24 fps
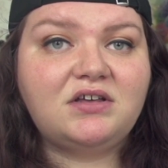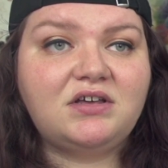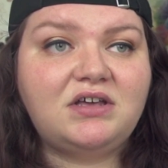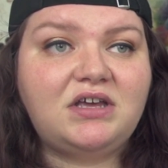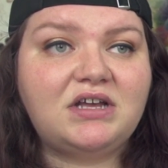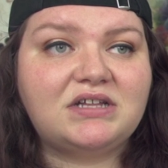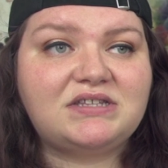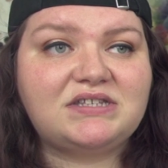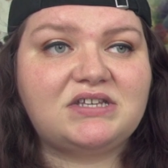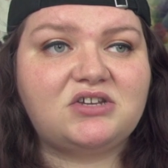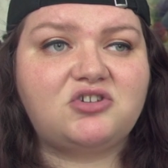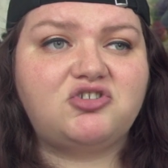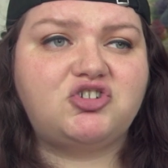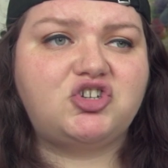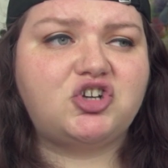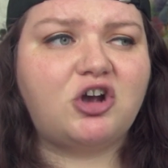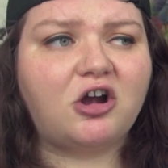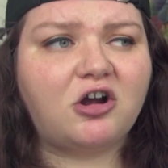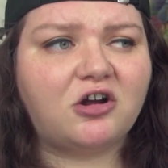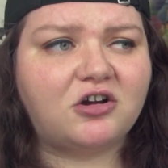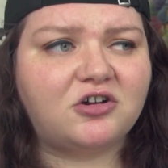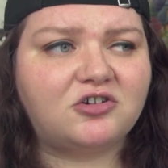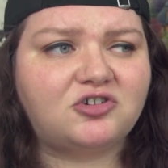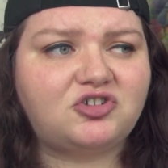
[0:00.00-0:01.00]
gets in
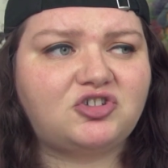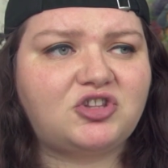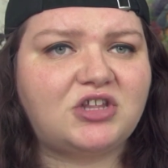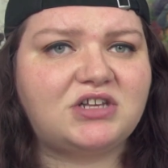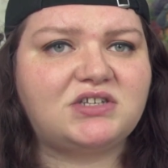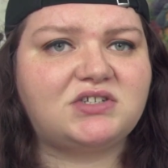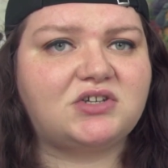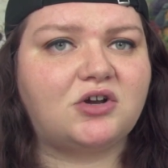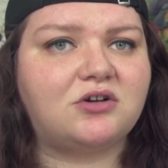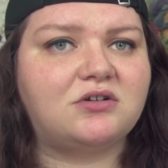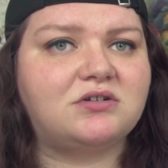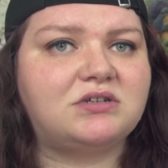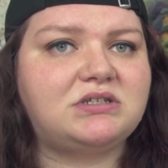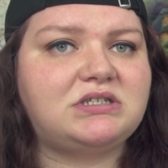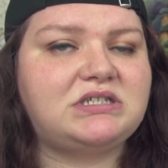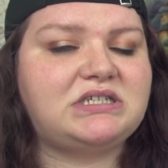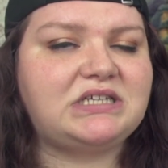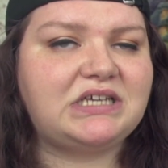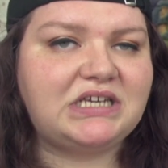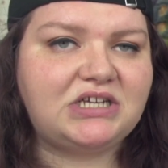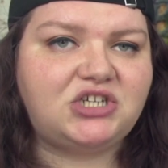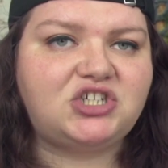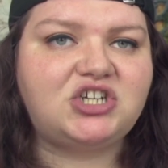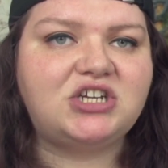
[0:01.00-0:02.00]
charge, they start
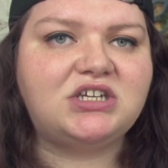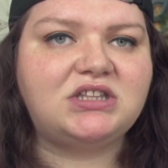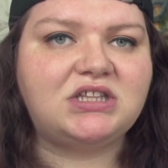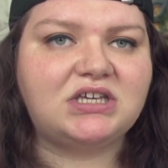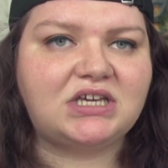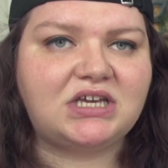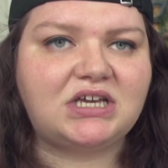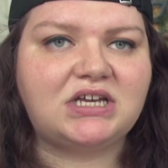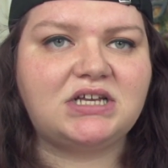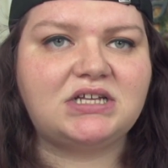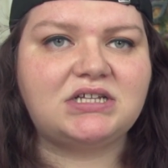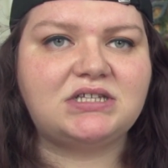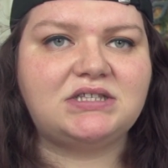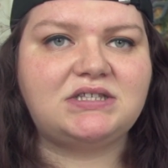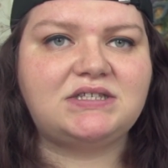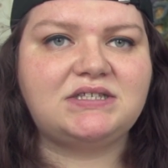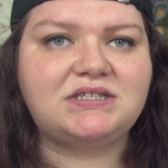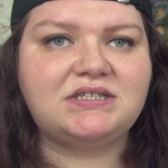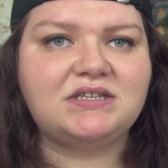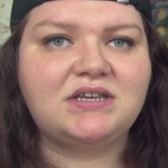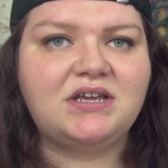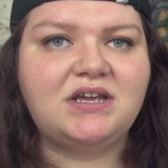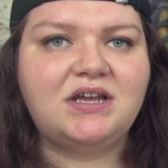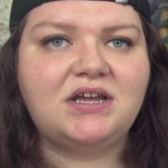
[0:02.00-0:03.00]
teaching the
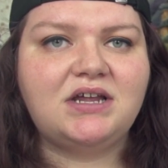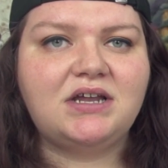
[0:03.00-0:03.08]
kids